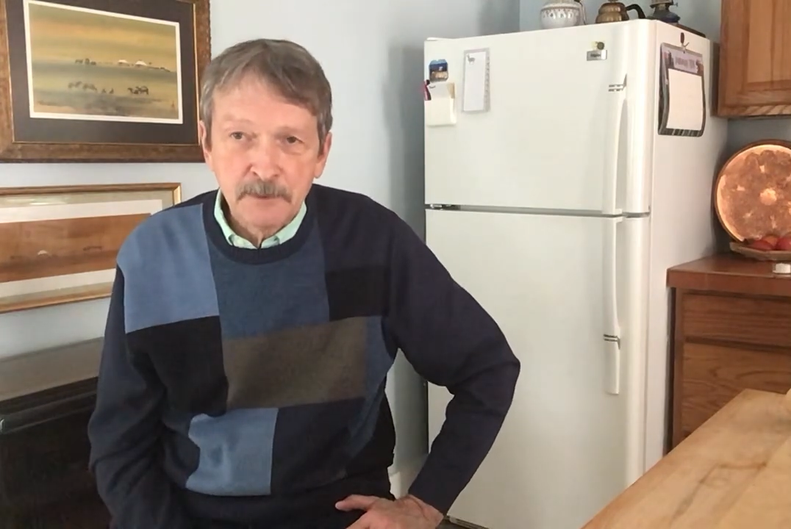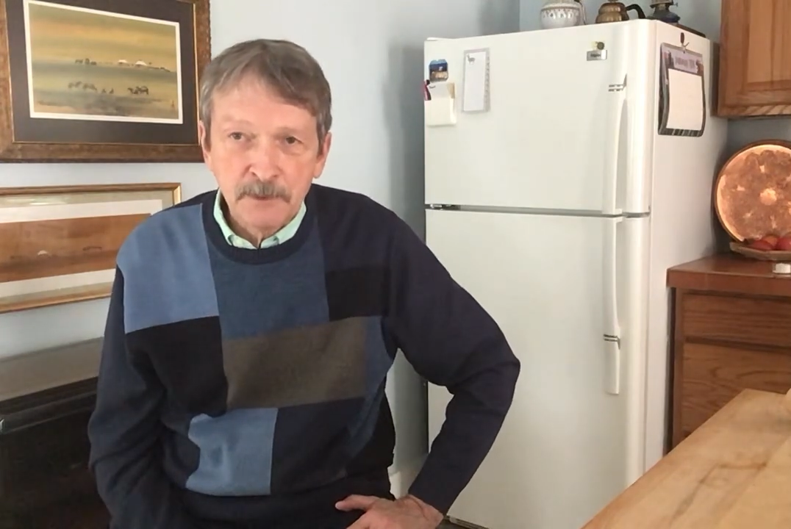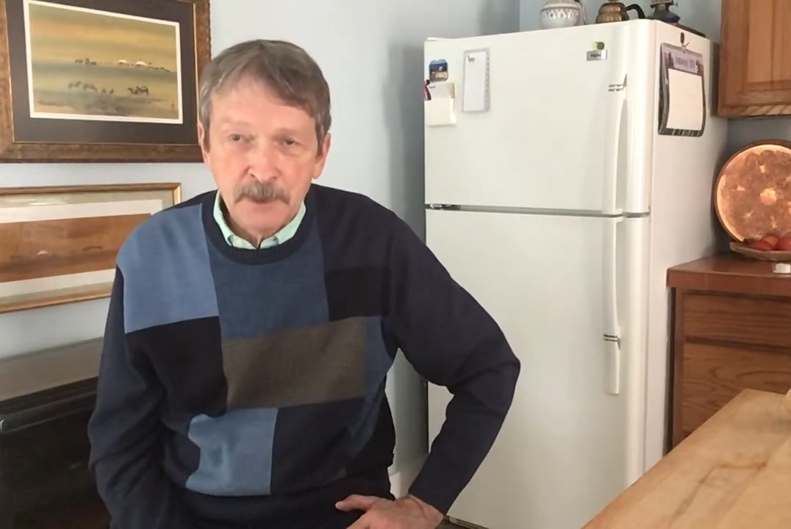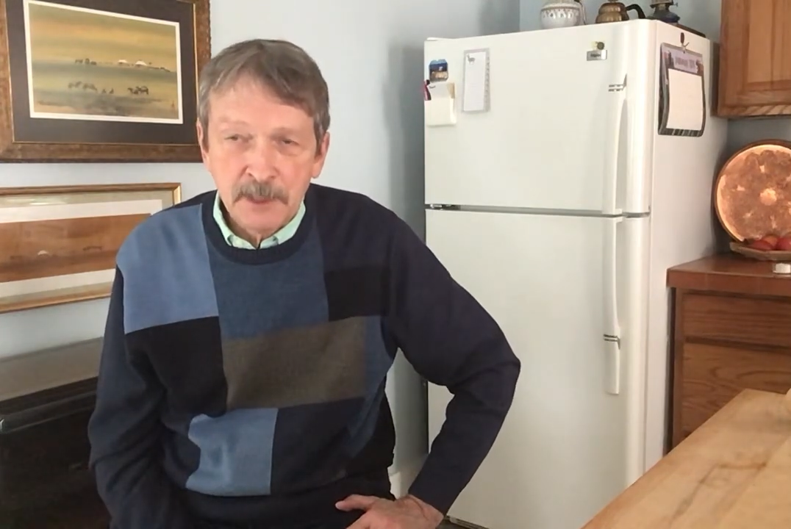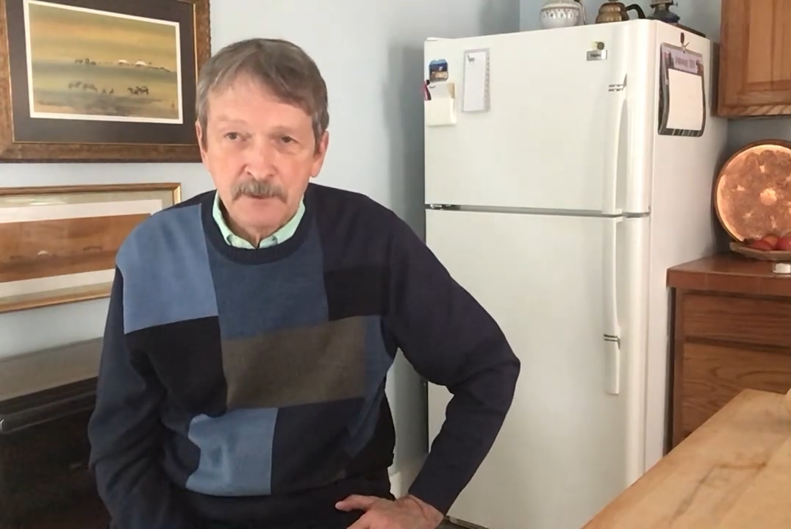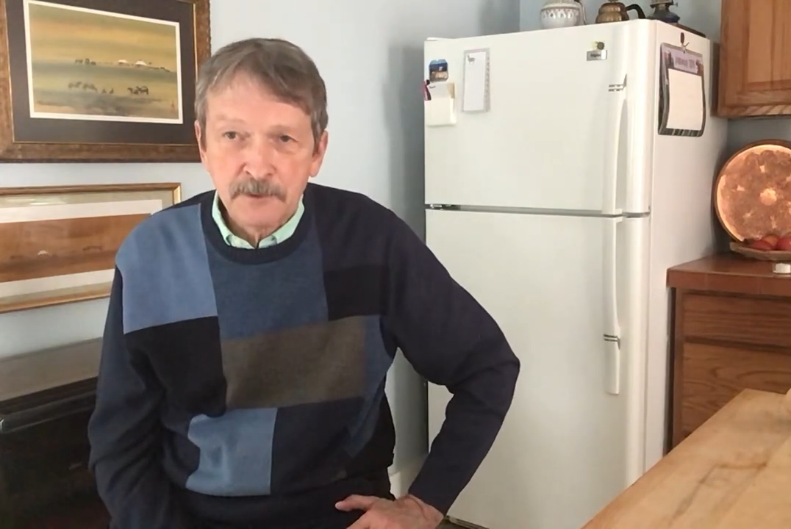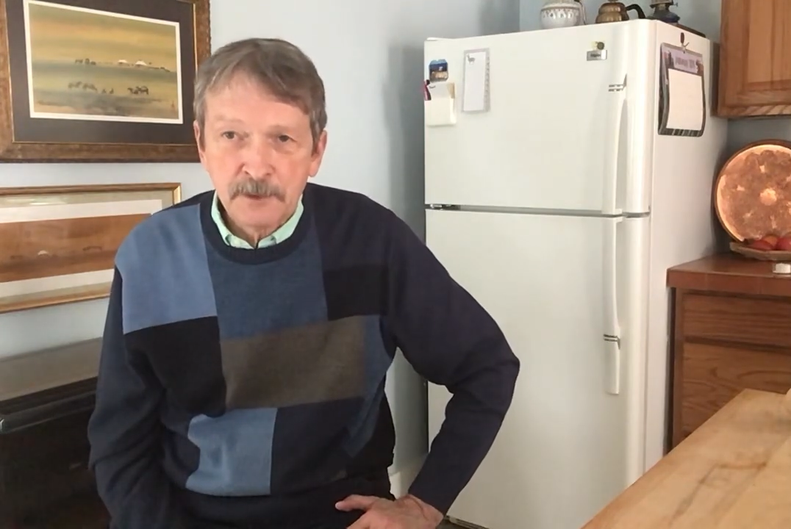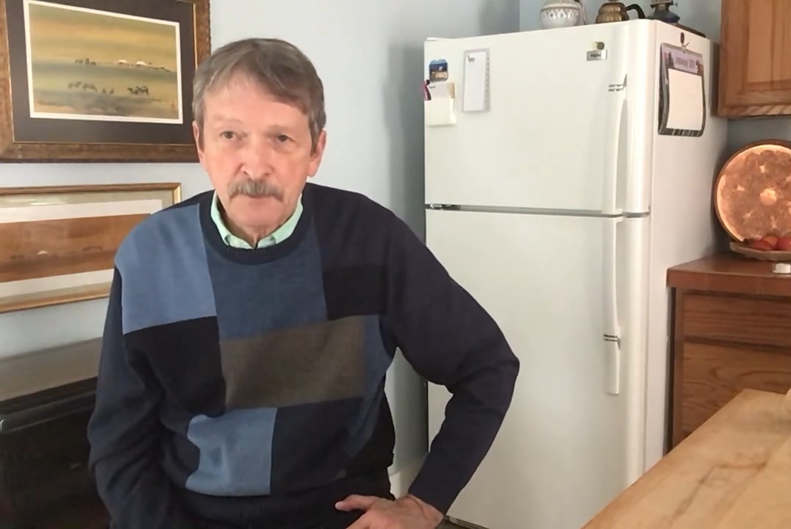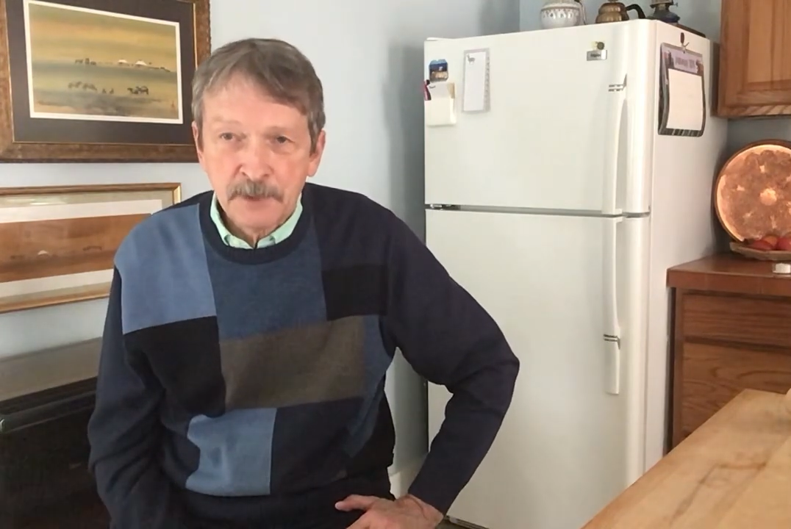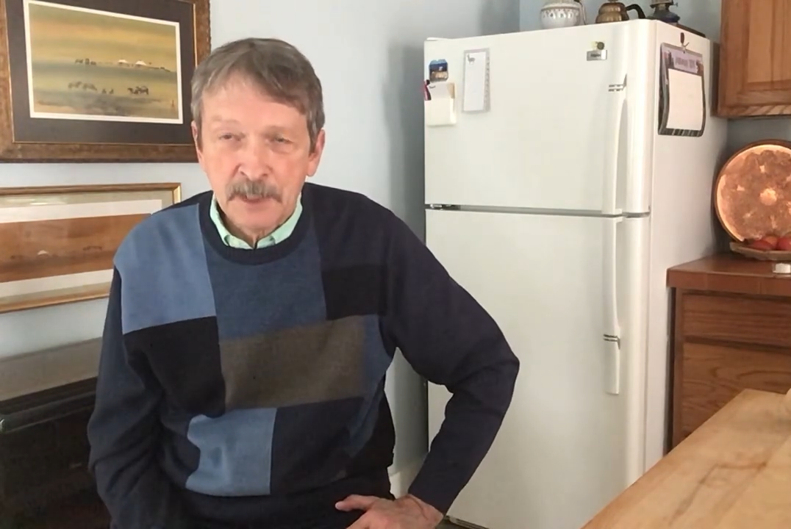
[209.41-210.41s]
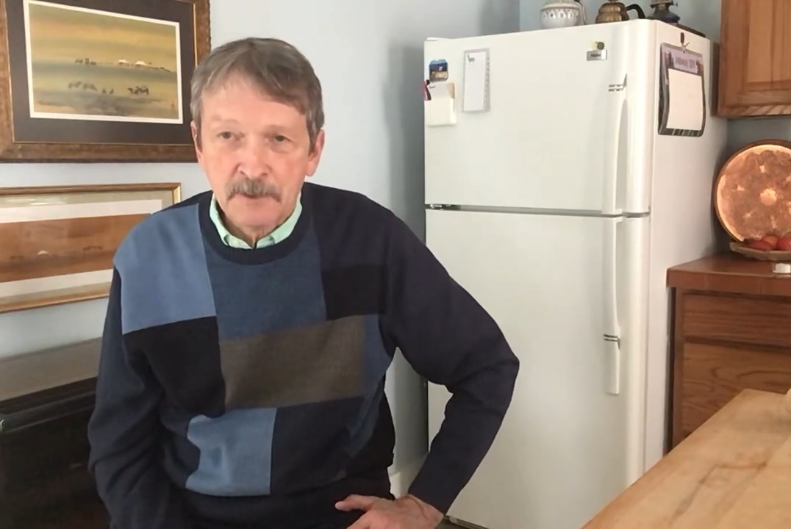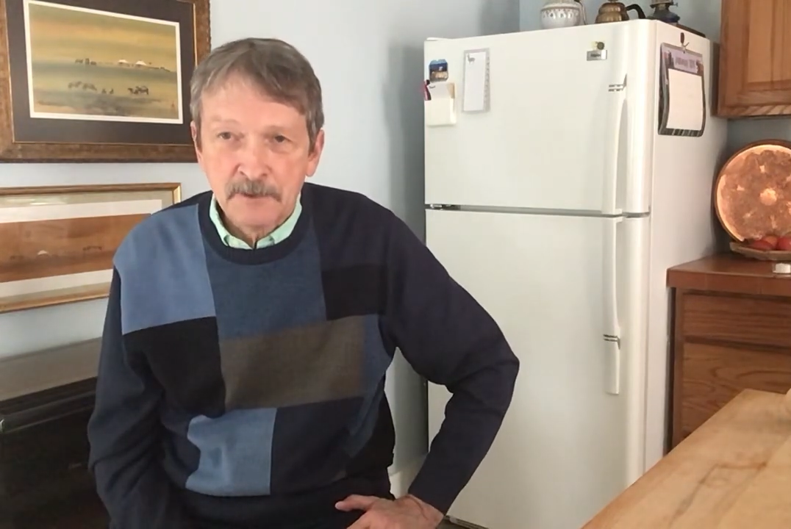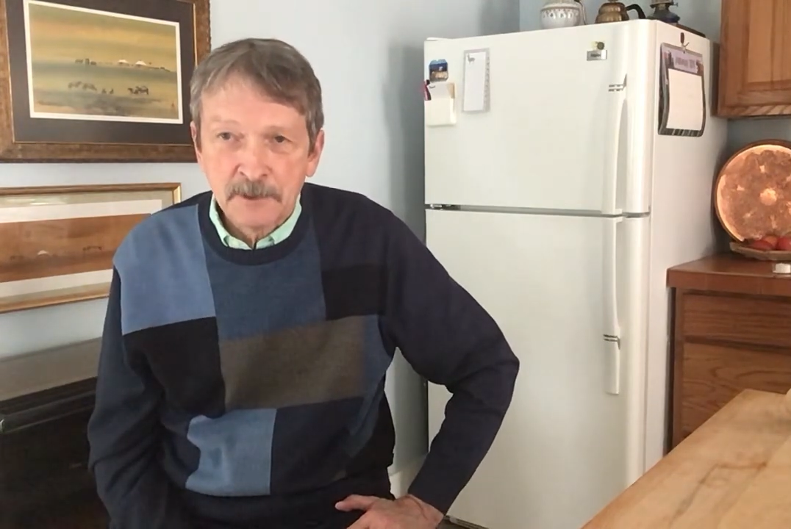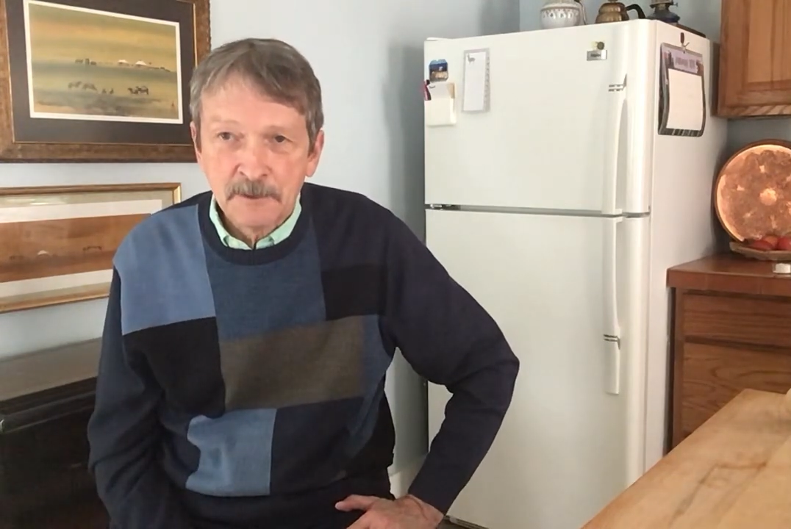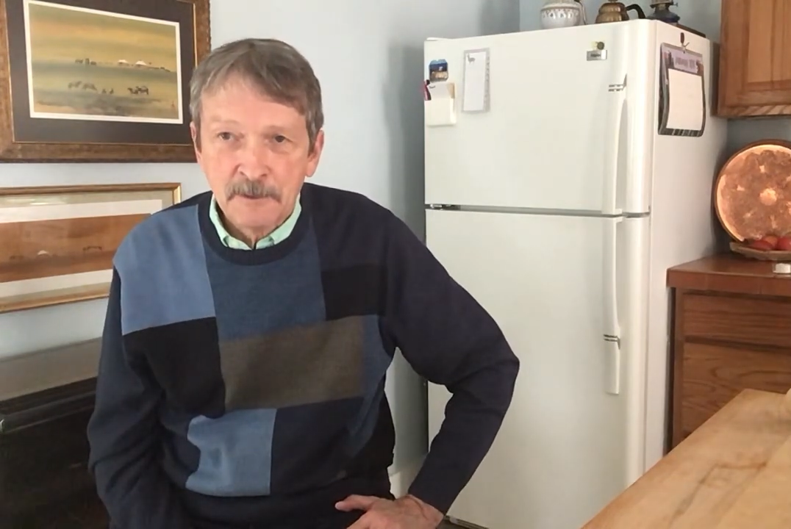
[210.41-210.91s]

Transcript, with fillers: potatoes, potatoes.